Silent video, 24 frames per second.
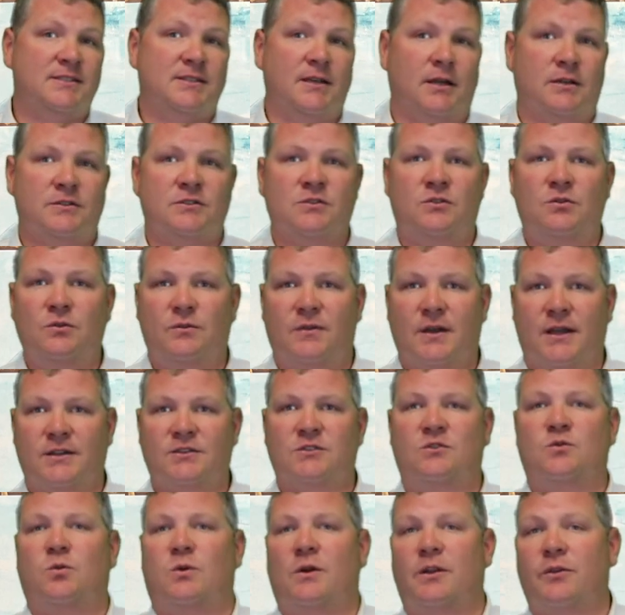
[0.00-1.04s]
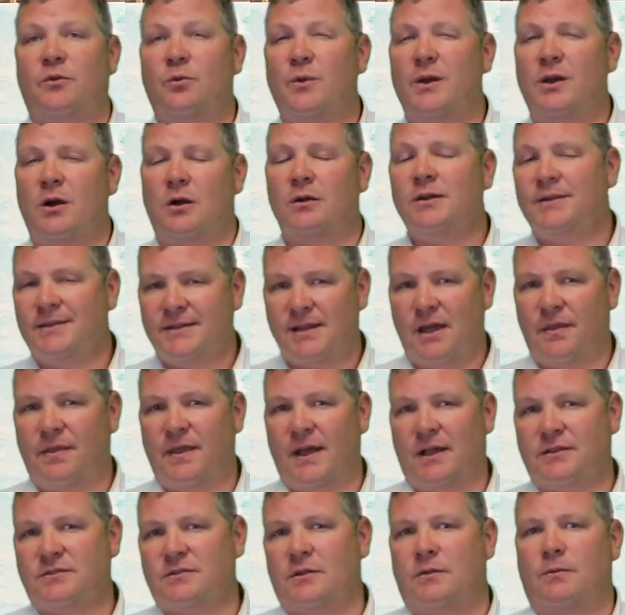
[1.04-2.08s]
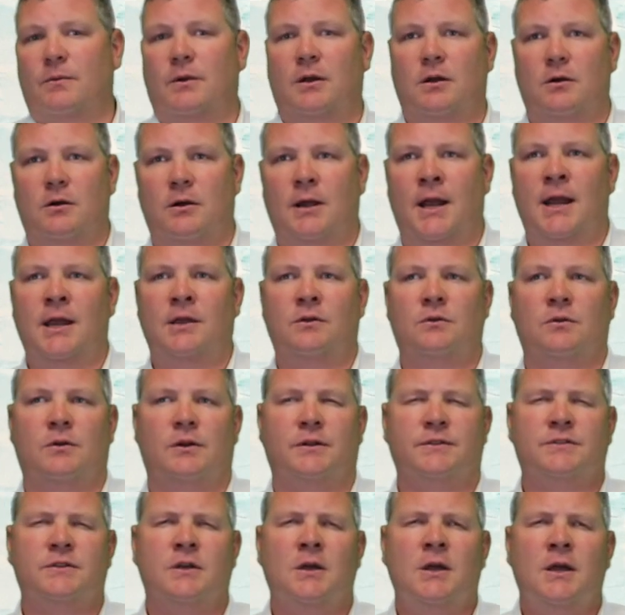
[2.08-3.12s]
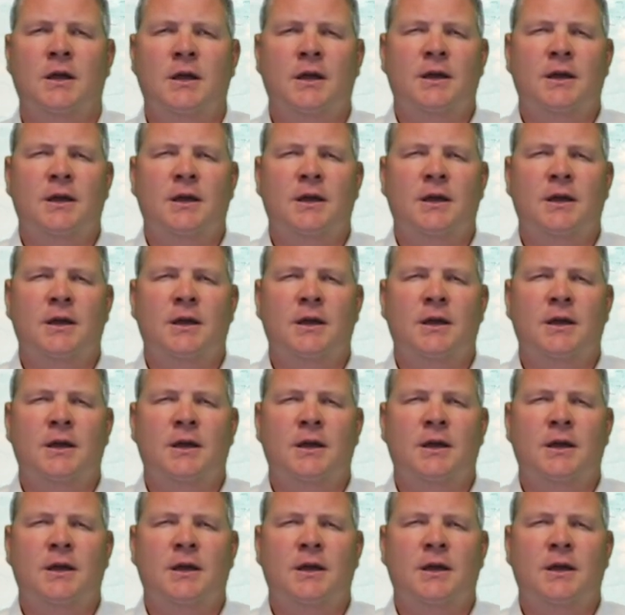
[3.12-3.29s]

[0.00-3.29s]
sales in 2023 on 10,308 units.